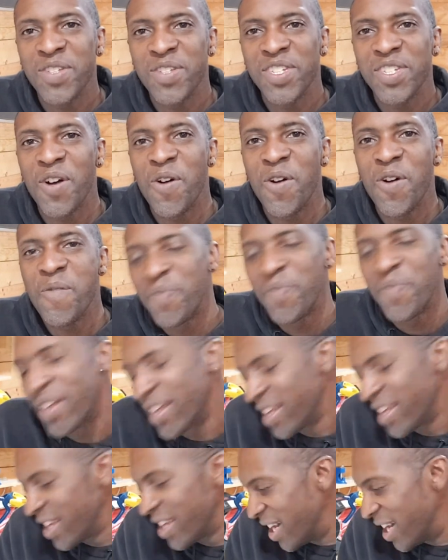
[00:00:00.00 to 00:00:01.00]
So,
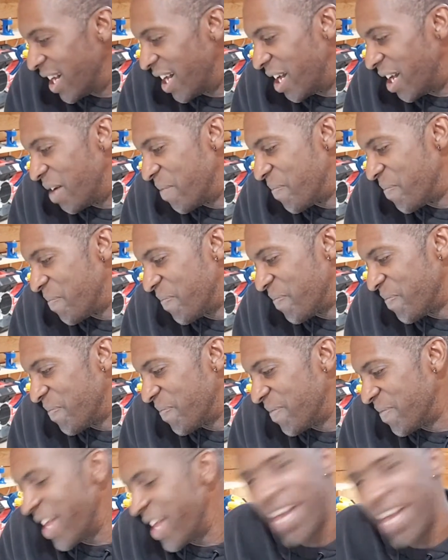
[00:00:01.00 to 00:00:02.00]

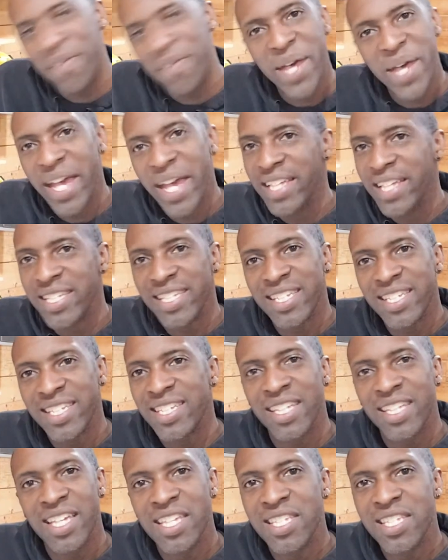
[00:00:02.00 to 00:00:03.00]
yeah, man, it's
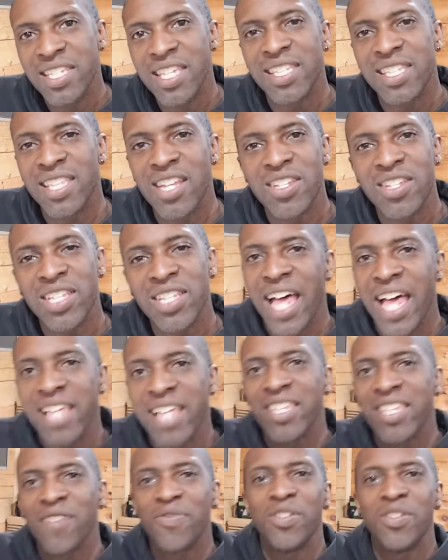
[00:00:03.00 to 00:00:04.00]
just there's a lot of
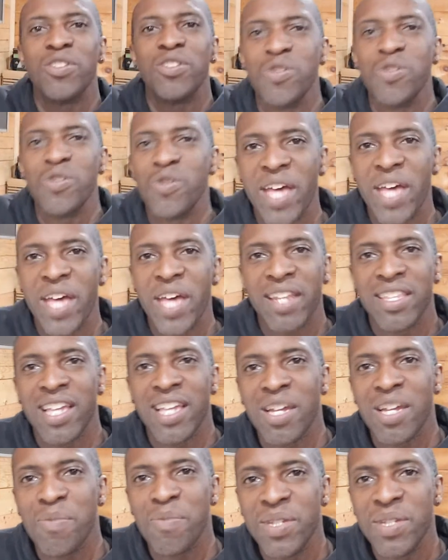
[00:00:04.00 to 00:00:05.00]
stuff to do that
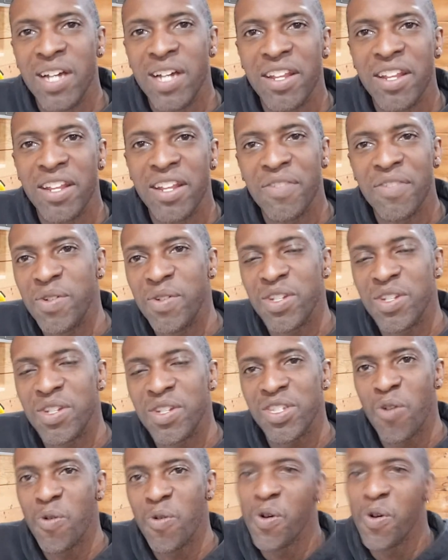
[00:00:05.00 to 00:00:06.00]
could be done in the future.
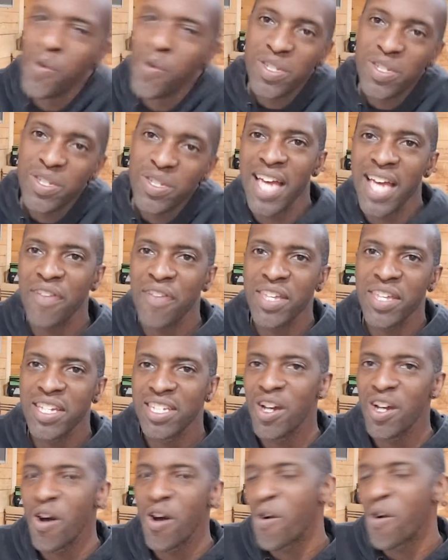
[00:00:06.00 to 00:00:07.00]
So we'll see how things
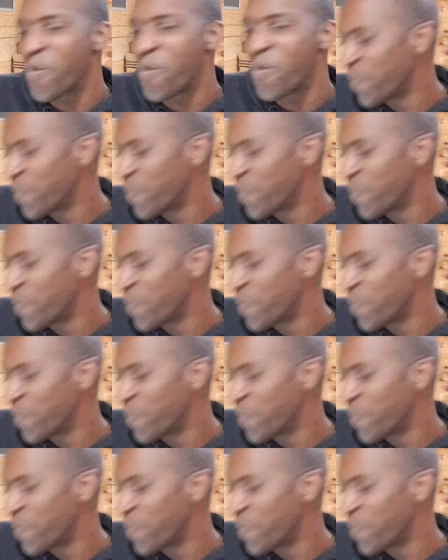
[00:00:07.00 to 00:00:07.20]
go.